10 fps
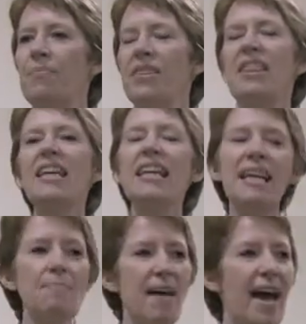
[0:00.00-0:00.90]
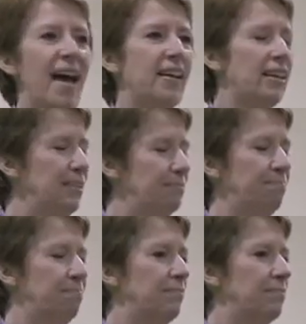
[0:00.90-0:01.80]
thinking back.
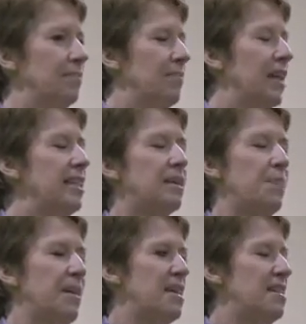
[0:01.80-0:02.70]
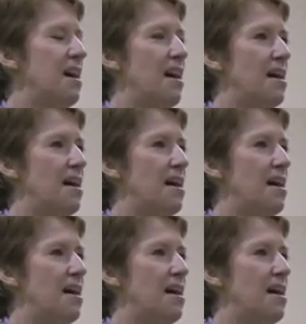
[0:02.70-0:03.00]
It's been,